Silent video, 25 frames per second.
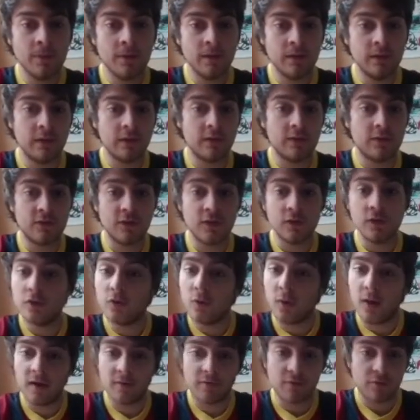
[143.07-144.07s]
let's say you
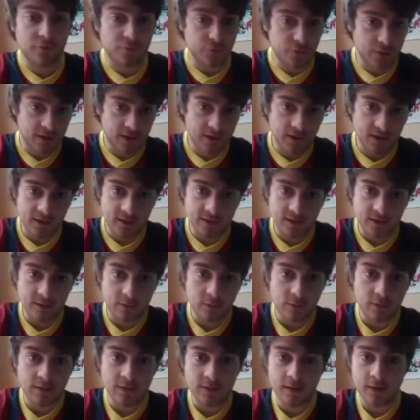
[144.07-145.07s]
don't have a free
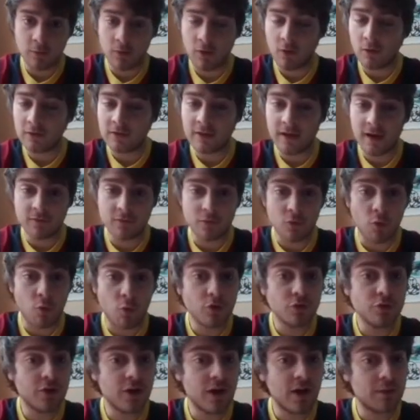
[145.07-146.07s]
hit left,
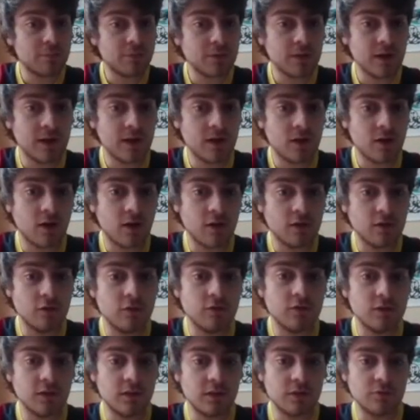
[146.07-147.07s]
or you're not planning on
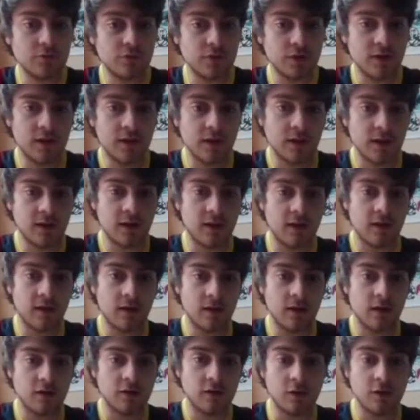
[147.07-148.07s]
using the free hit in
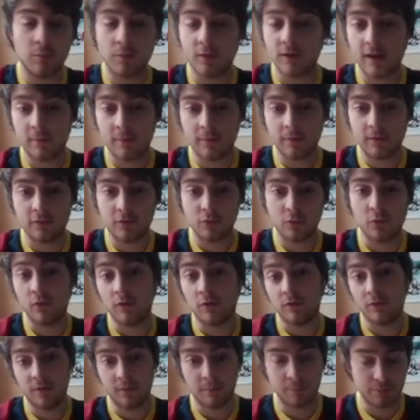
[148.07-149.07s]
double game week
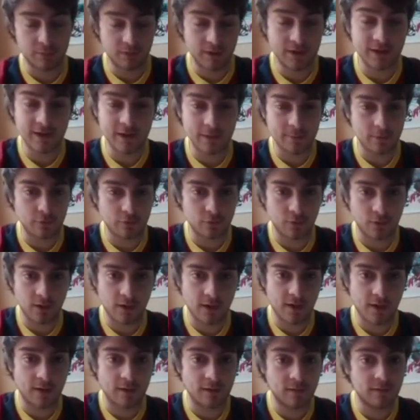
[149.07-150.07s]
or blank game week
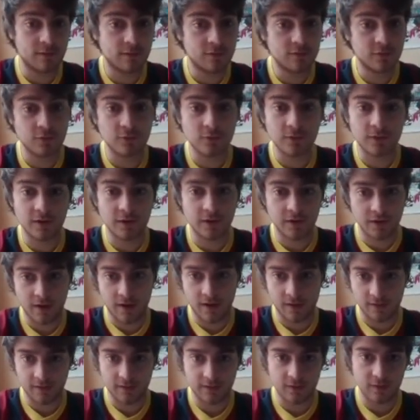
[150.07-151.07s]
29. It's certainly
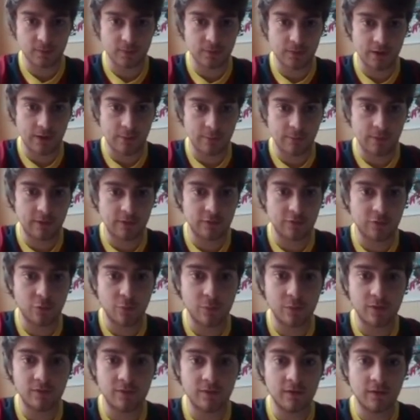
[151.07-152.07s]
not a double game week. So
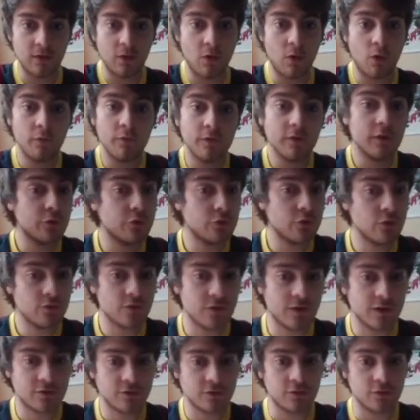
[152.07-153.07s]
we see only 3
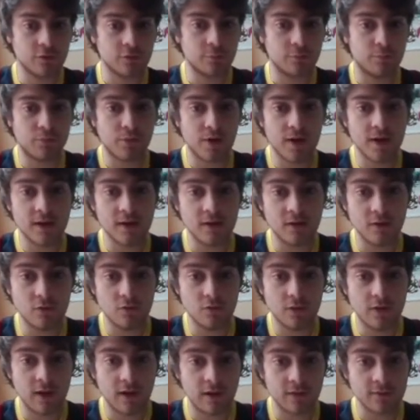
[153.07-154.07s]
fixtures: Brighton,
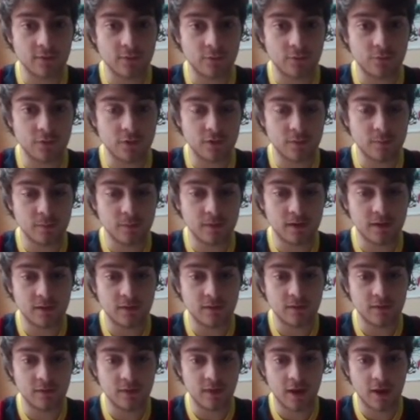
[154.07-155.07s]
Newcastle, Fulham,
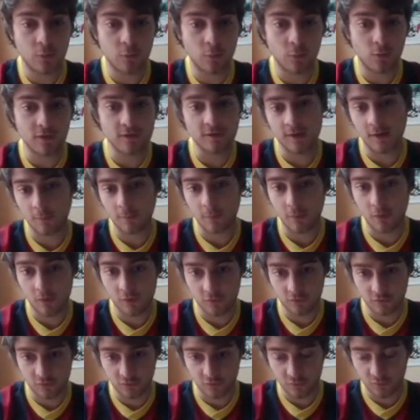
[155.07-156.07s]
Leeds, and West Ham,
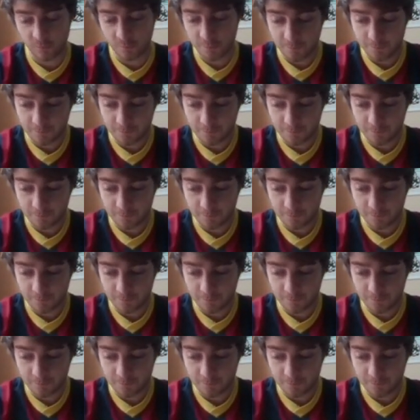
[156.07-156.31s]
Arsenal.